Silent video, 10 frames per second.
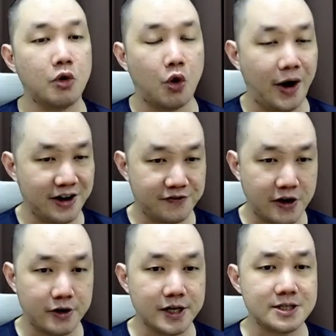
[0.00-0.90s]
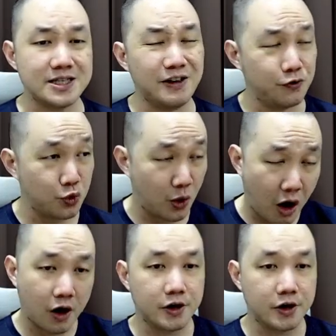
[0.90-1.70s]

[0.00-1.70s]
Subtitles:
Or at the very least, if you are